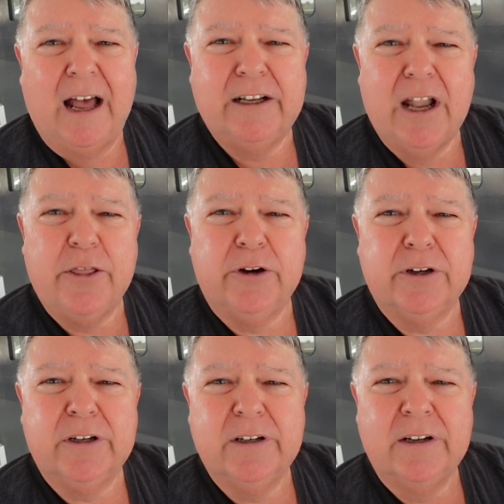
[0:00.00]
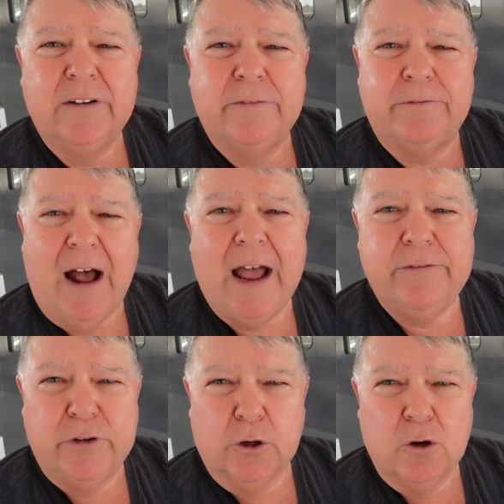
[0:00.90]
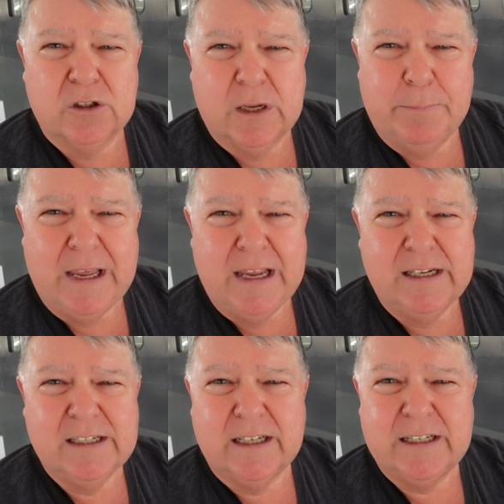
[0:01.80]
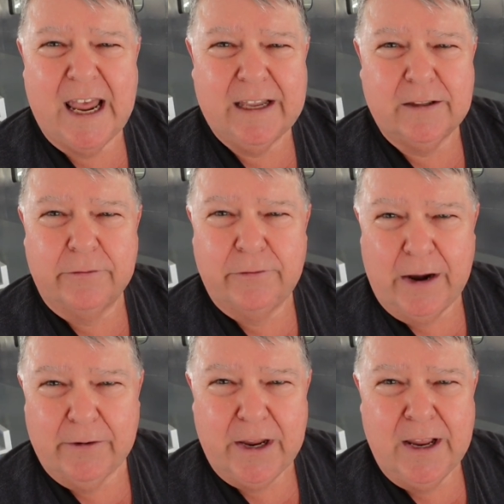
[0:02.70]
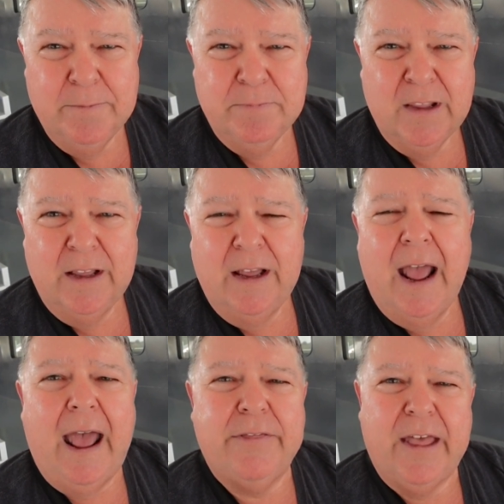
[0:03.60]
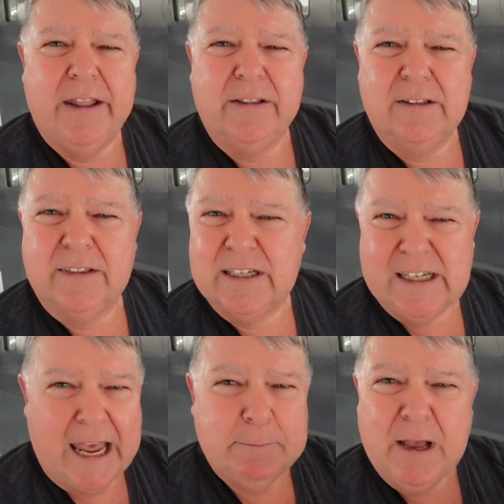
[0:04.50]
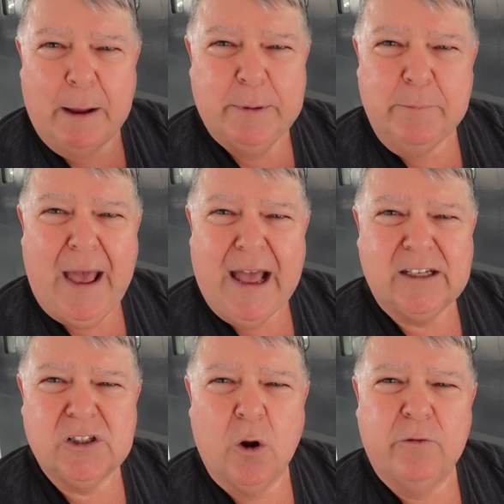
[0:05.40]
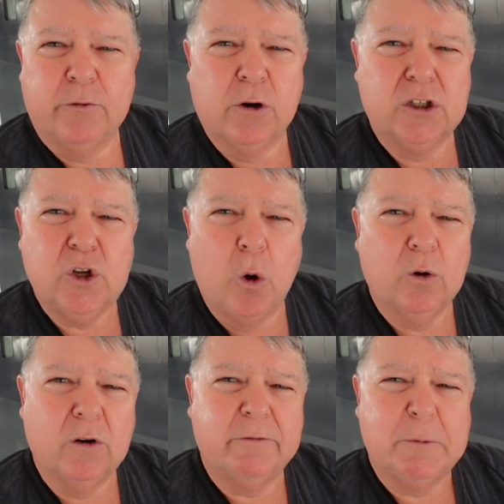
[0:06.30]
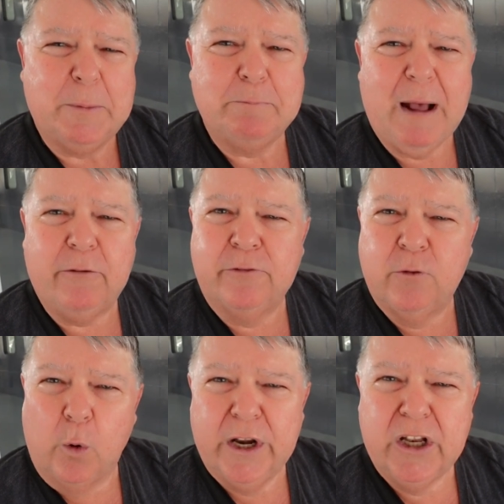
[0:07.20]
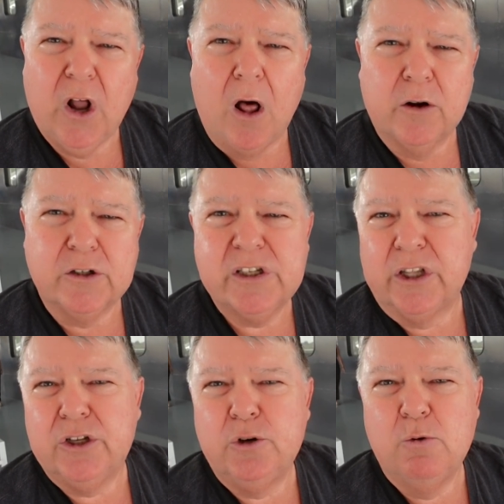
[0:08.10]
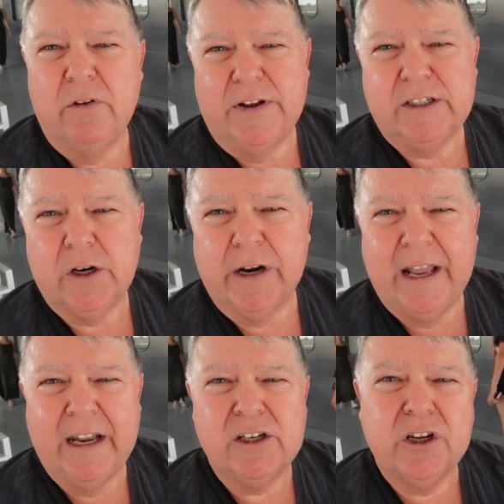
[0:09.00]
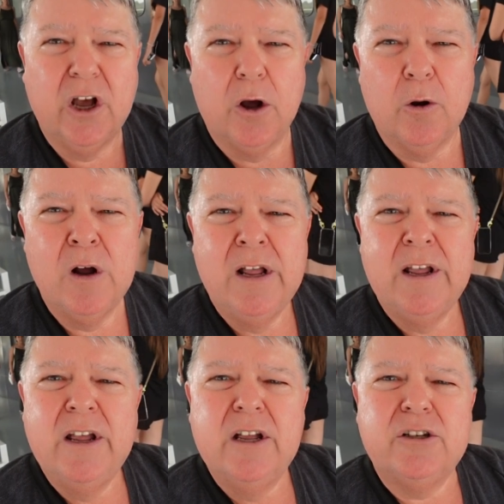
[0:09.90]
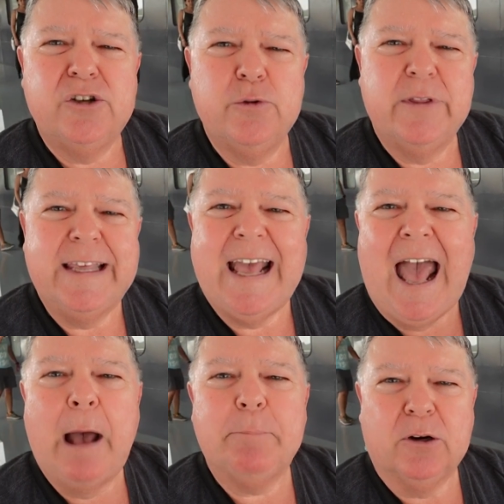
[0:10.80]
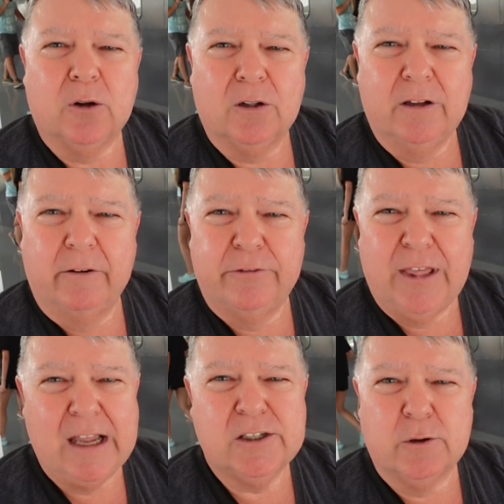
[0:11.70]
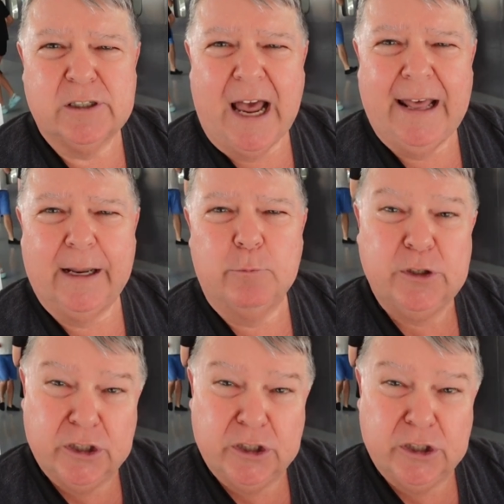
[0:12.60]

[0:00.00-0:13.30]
another five euros a piece to take the ferry, and then the same coming back. So for a total of about $40, the two of us are getting to go to the capital of Thasos Island, which